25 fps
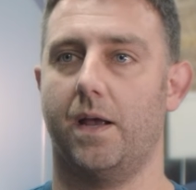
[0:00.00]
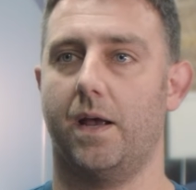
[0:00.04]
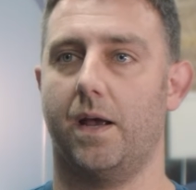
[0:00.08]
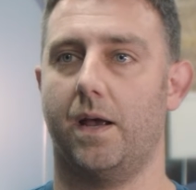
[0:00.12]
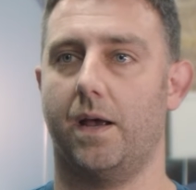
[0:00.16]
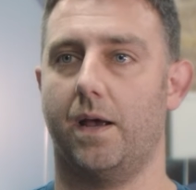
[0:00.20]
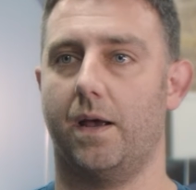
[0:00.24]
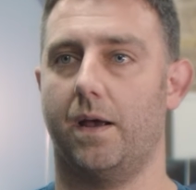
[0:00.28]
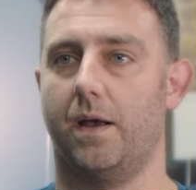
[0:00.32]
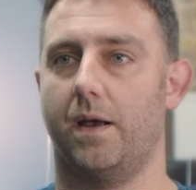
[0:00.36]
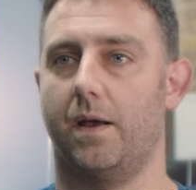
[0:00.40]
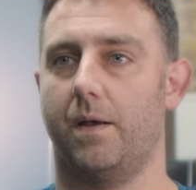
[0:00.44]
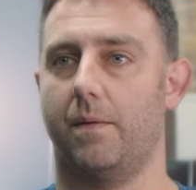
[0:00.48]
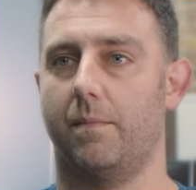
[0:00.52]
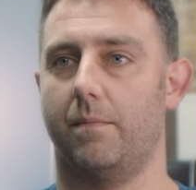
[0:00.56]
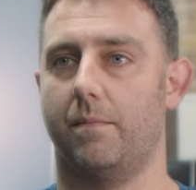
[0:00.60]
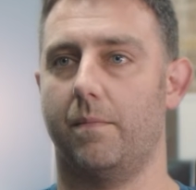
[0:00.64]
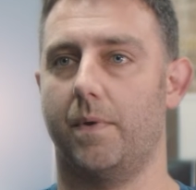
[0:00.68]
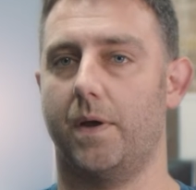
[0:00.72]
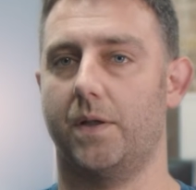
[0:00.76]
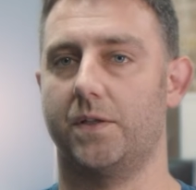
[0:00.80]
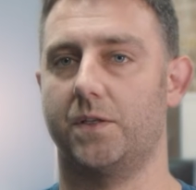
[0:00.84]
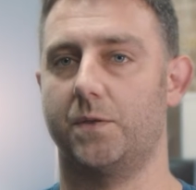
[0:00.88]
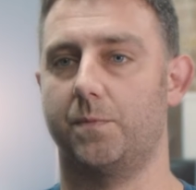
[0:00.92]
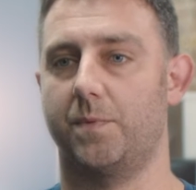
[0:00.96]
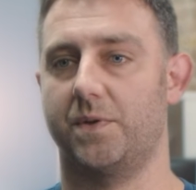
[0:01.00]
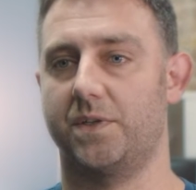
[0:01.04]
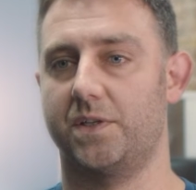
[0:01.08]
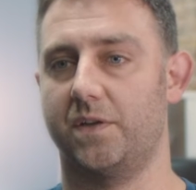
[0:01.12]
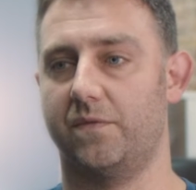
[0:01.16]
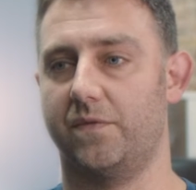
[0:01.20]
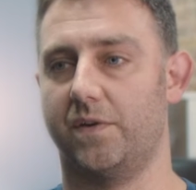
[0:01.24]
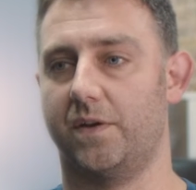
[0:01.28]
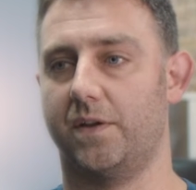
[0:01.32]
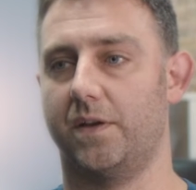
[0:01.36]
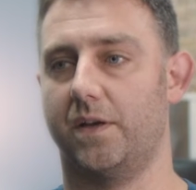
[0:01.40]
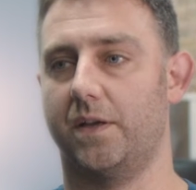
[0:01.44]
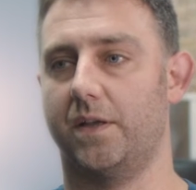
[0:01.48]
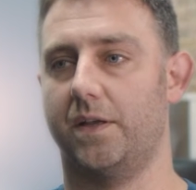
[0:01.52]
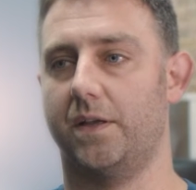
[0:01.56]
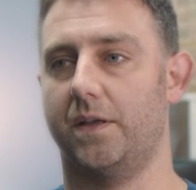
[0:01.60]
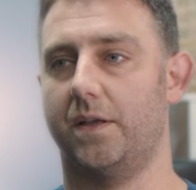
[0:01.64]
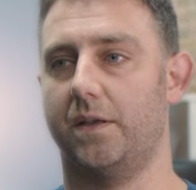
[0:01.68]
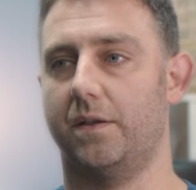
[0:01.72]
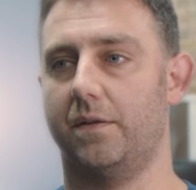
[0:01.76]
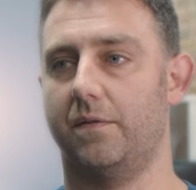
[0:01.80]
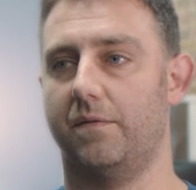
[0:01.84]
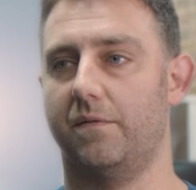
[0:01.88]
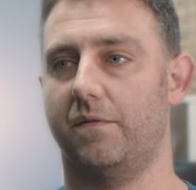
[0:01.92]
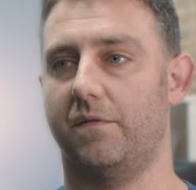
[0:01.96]
and
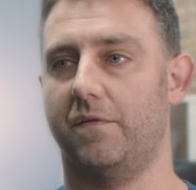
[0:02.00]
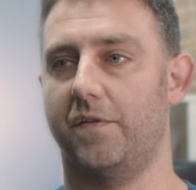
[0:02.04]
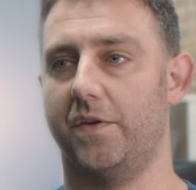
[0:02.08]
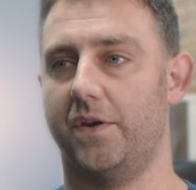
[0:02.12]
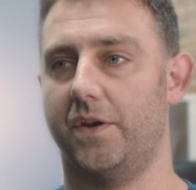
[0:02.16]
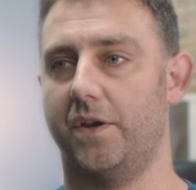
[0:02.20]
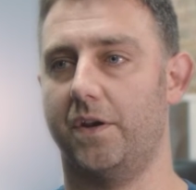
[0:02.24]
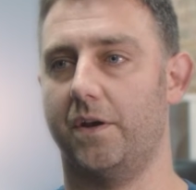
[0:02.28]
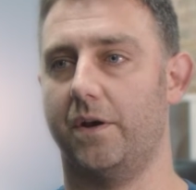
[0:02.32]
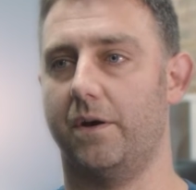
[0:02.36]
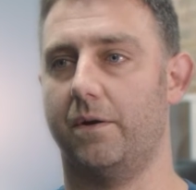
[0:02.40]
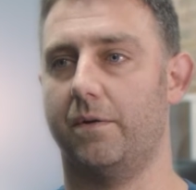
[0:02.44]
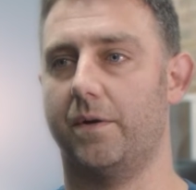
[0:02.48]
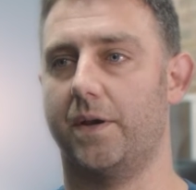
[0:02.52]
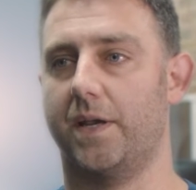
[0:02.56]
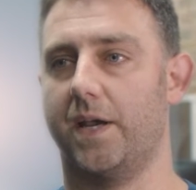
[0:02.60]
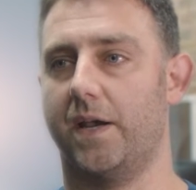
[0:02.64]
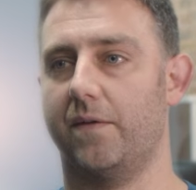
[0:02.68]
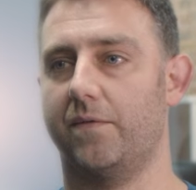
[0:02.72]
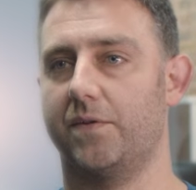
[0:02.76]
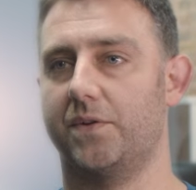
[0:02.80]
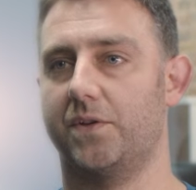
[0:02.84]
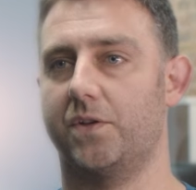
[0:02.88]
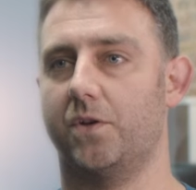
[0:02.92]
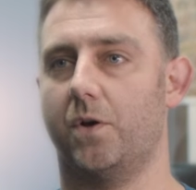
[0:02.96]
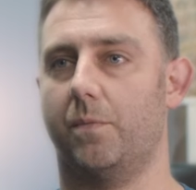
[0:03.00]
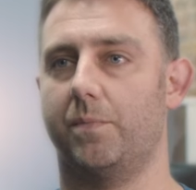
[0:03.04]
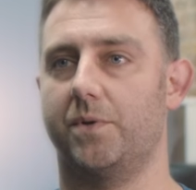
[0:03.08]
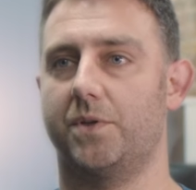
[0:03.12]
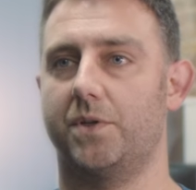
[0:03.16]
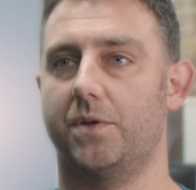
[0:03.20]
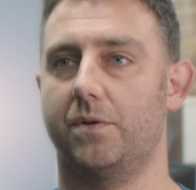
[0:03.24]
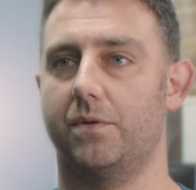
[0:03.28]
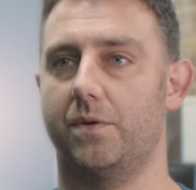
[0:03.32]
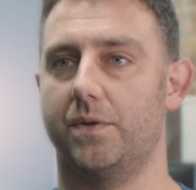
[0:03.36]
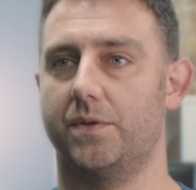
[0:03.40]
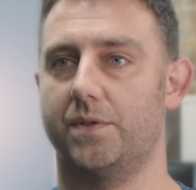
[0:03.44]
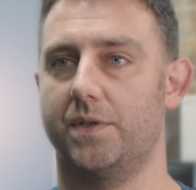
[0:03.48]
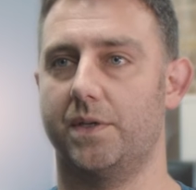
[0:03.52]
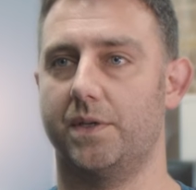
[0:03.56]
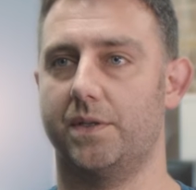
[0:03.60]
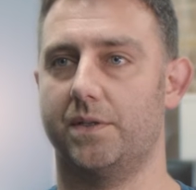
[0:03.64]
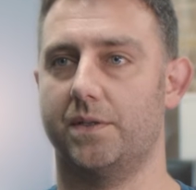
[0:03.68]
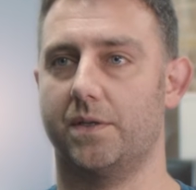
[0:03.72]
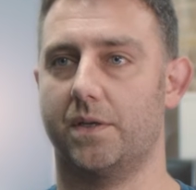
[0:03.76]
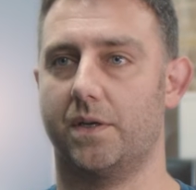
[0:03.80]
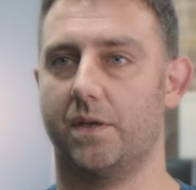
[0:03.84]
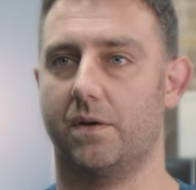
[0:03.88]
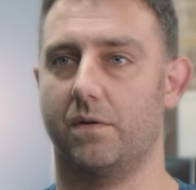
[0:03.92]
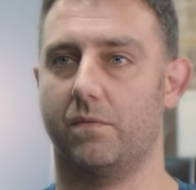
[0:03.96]
specifically video gave us the opportunity
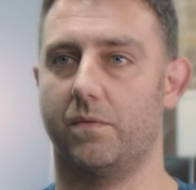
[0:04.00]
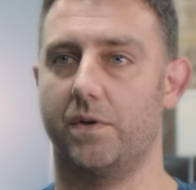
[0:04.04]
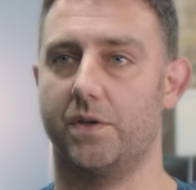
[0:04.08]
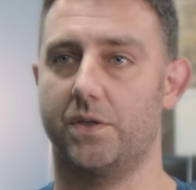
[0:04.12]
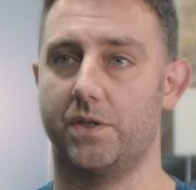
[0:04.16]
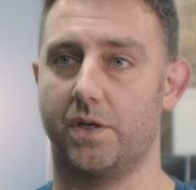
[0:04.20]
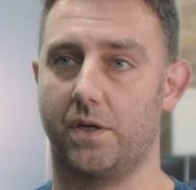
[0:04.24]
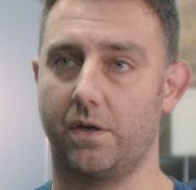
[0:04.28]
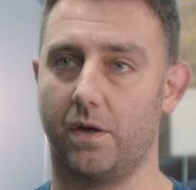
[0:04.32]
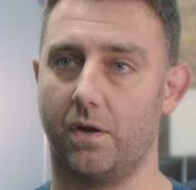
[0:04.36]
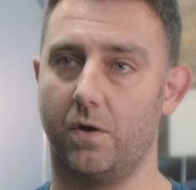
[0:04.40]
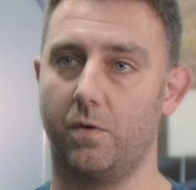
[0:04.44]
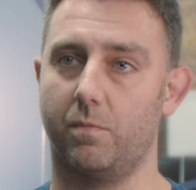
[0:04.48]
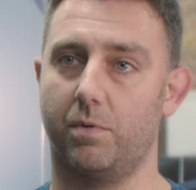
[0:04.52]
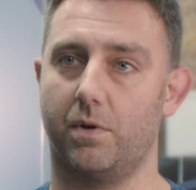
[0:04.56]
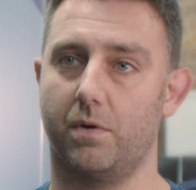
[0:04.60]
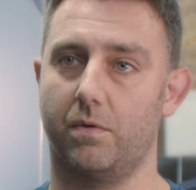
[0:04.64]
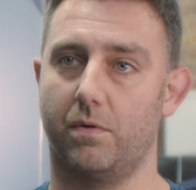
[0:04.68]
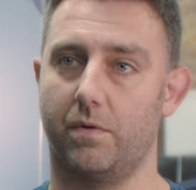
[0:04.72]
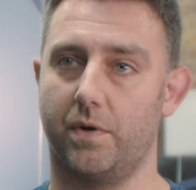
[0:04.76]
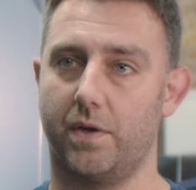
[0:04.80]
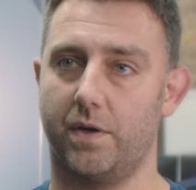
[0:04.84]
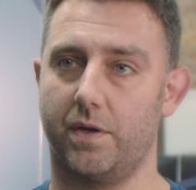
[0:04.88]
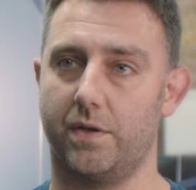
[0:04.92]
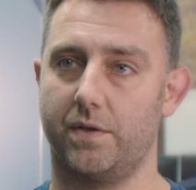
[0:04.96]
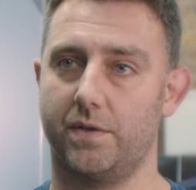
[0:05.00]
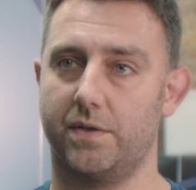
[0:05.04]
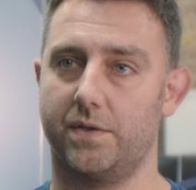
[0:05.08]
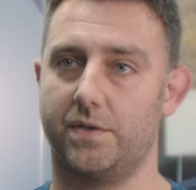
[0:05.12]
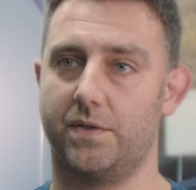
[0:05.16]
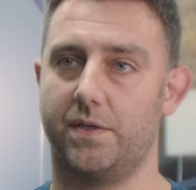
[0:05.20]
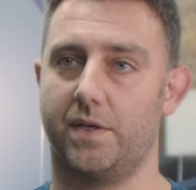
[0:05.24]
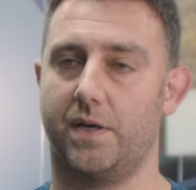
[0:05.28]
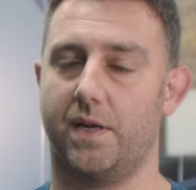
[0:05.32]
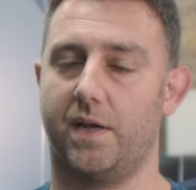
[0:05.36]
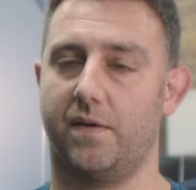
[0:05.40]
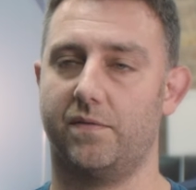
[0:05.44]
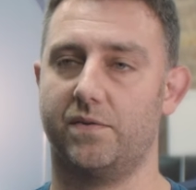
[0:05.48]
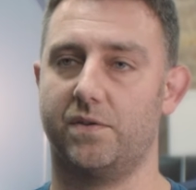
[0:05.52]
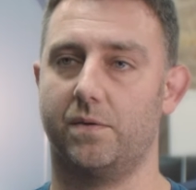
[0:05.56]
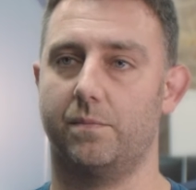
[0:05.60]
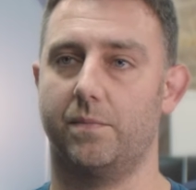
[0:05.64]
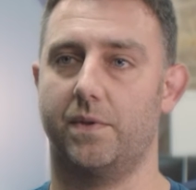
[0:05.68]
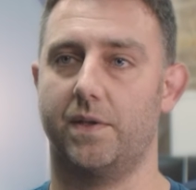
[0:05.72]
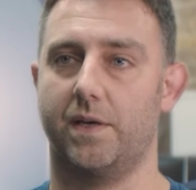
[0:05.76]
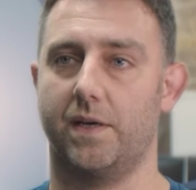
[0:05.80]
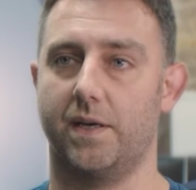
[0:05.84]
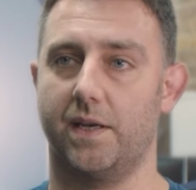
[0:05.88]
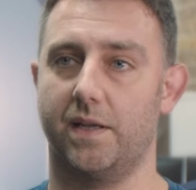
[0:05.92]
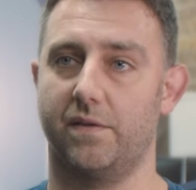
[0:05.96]
to kind of reach a global audience and have
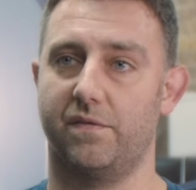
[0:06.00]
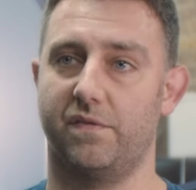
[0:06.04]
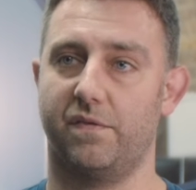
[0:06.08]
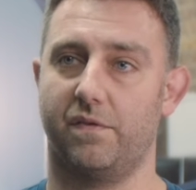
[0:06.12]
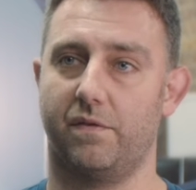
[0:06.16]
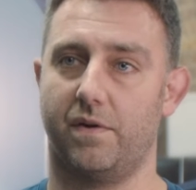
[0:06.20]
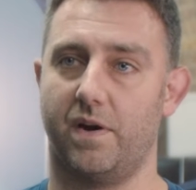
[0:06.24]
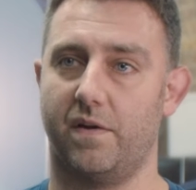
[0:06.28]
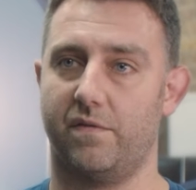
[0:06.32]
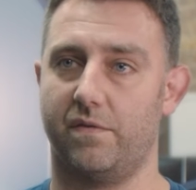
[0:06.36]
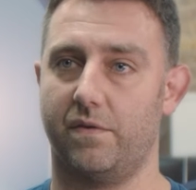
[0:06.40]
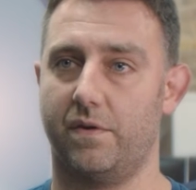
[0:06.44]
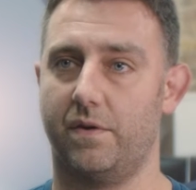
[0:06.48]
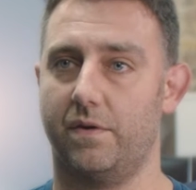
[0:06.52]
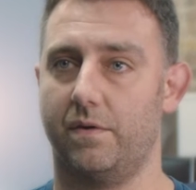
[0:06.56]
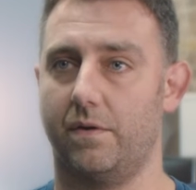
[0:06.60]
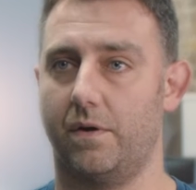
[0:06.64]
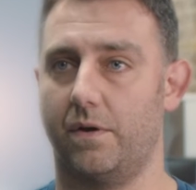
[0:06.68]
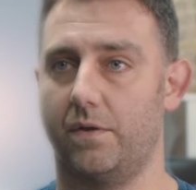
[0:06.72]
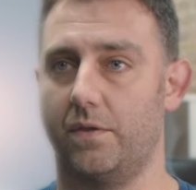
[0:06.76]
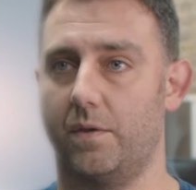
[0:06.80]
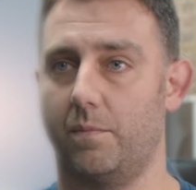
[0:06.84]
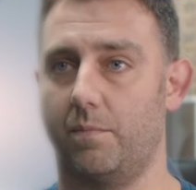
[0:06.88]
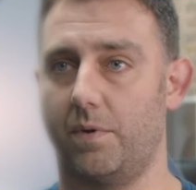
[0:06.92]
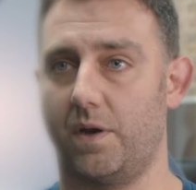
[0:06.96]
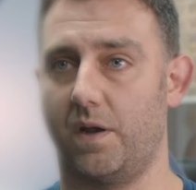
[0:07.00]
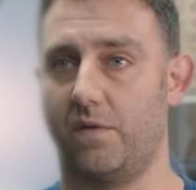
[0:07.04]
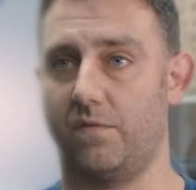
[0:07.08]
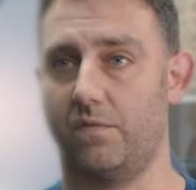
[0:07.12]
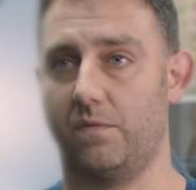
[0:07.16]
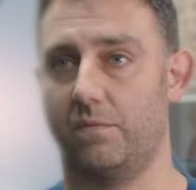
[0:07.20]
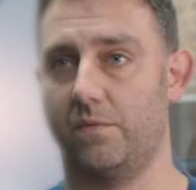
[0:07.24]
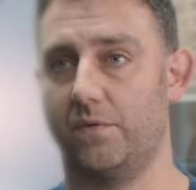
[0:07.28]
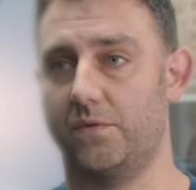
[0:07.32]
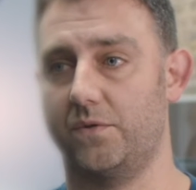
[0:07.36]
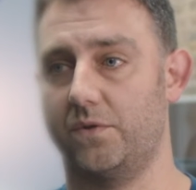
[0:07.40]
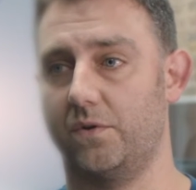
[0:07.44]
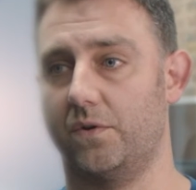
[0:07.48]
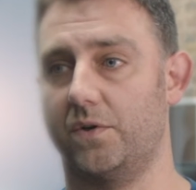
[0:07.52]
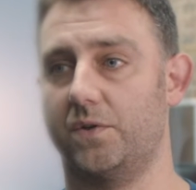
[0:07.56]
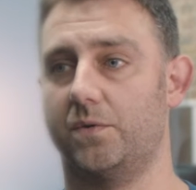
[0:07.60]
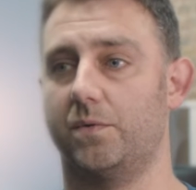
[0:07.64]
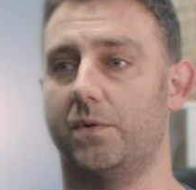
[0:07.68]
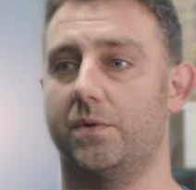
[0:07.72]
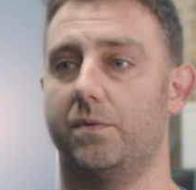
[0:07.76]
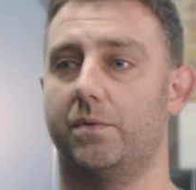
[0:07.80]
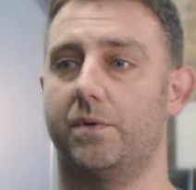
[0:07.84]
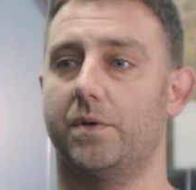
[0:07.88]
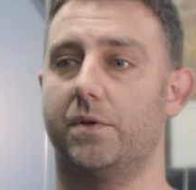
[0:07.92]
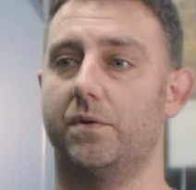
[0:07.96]
something live forever on the platform of choice,
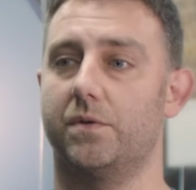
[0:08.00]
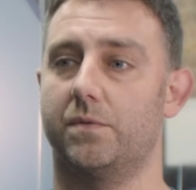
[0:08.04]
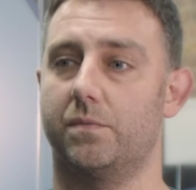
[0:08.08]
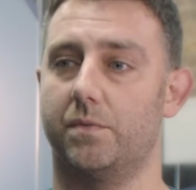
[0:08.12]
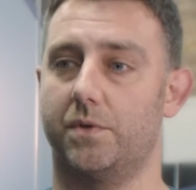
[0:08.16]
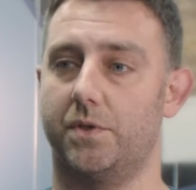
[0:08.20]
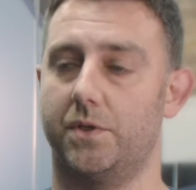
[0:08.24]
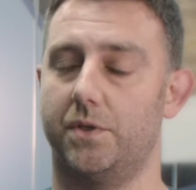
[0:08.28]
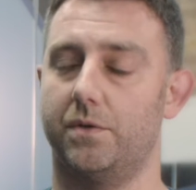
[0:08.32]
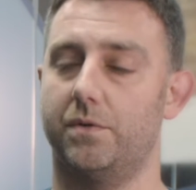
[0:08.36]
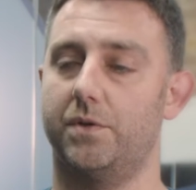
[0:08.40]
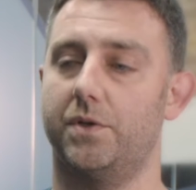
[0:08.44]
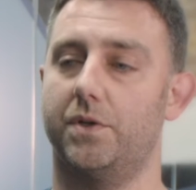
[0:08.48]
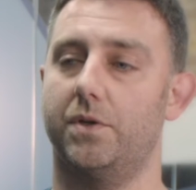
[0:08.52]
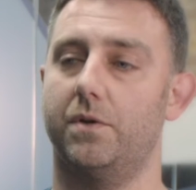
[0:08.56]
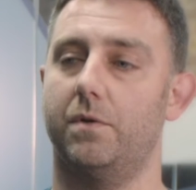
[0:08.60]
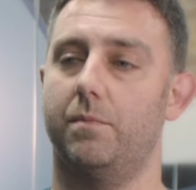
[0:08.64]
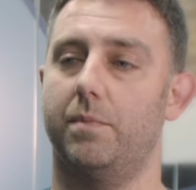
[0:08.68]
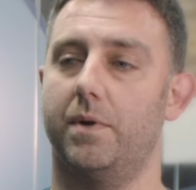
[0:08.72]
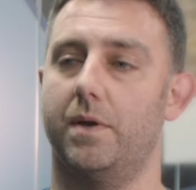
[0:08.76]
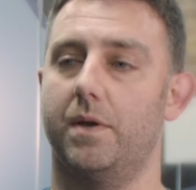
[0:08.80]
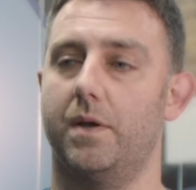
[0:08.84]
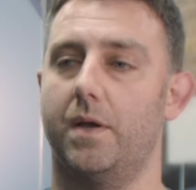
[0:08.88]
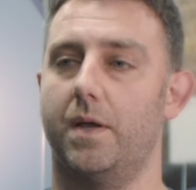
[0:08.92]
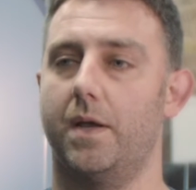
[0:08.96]
which we used was YouTube.